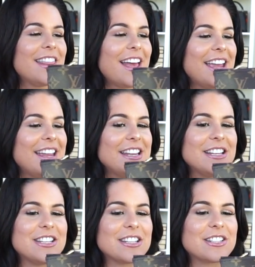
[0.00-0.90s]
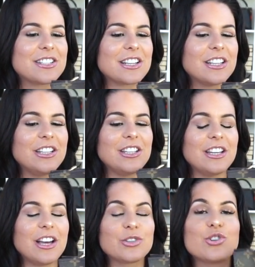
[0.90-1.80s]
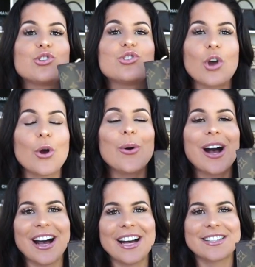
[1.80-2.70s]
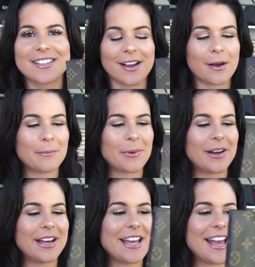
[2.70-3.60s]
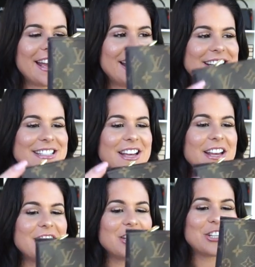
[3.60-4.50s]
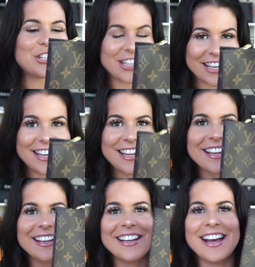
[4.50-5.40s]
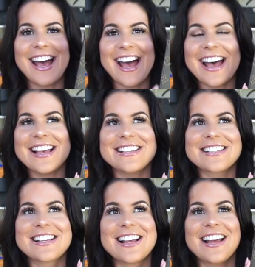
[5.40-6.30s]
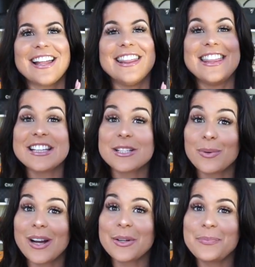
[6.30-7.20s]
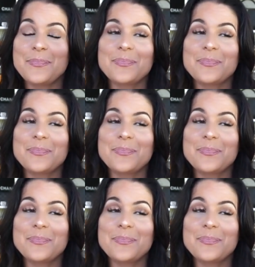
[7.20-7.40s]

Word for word: They just are so hard to come by and she has this one